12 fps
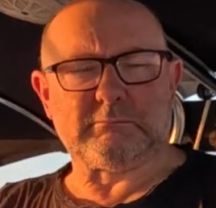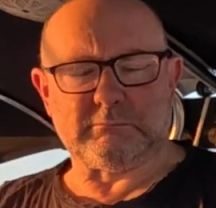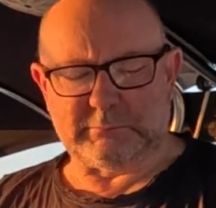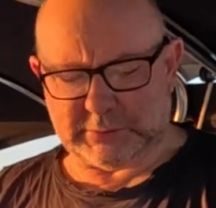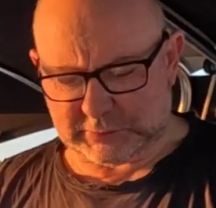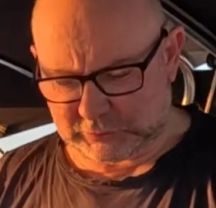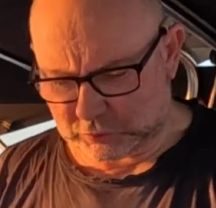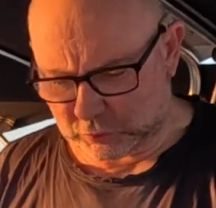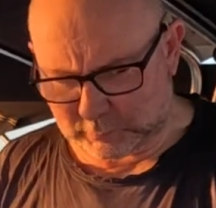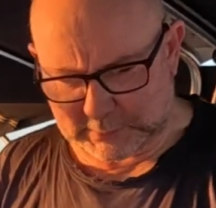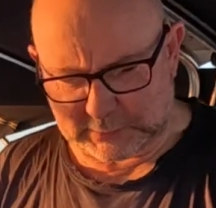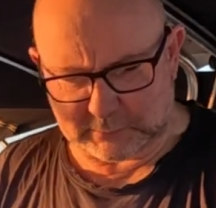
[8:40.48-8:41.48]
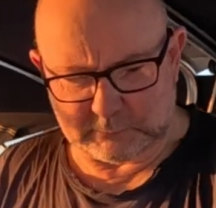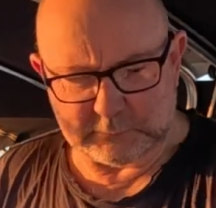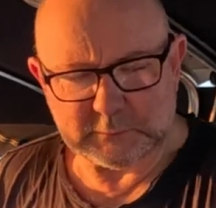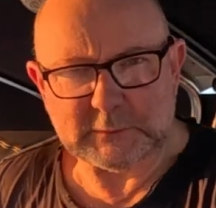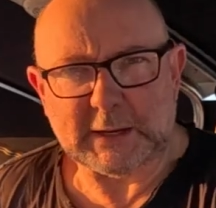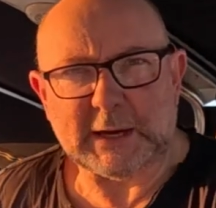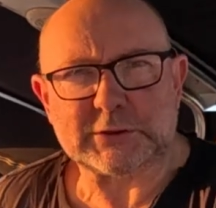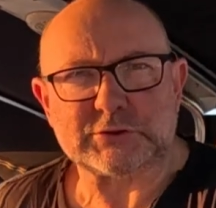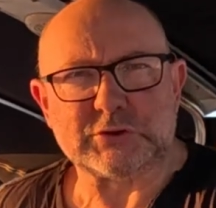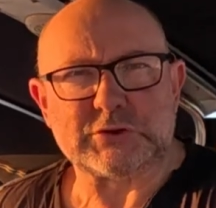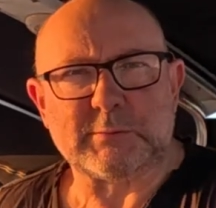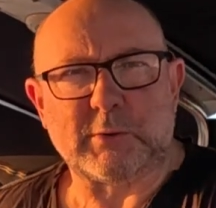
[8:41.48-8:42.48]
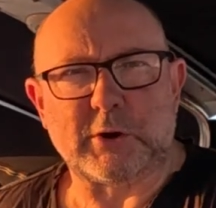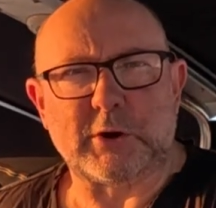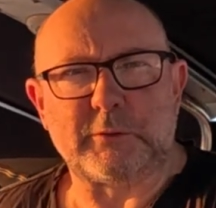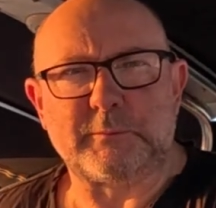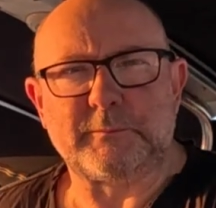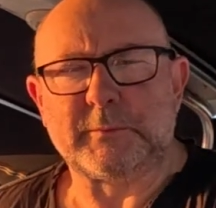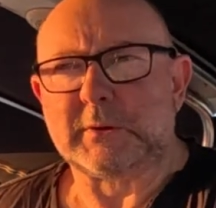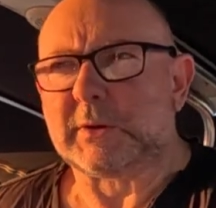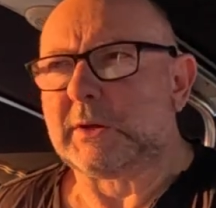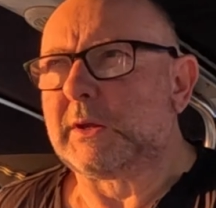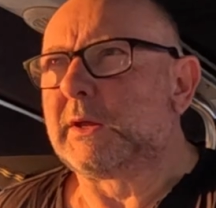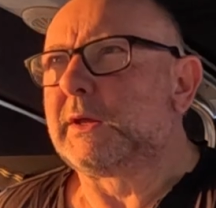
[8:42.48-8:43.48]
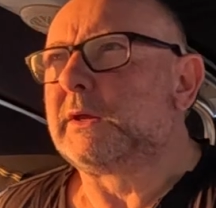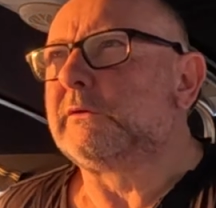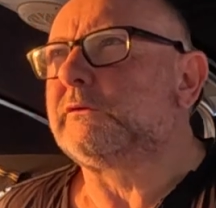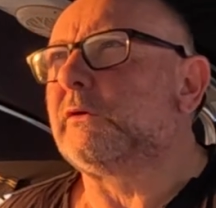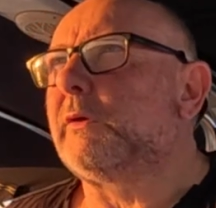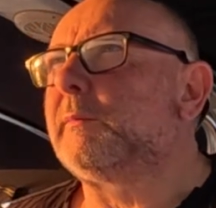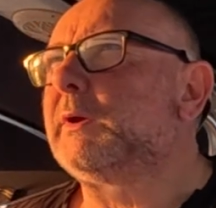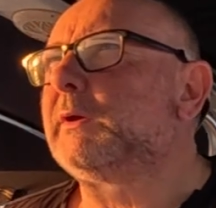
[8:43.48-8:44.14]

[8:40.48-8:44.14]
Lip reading: a bit of stormy action tomorrow. So I'm in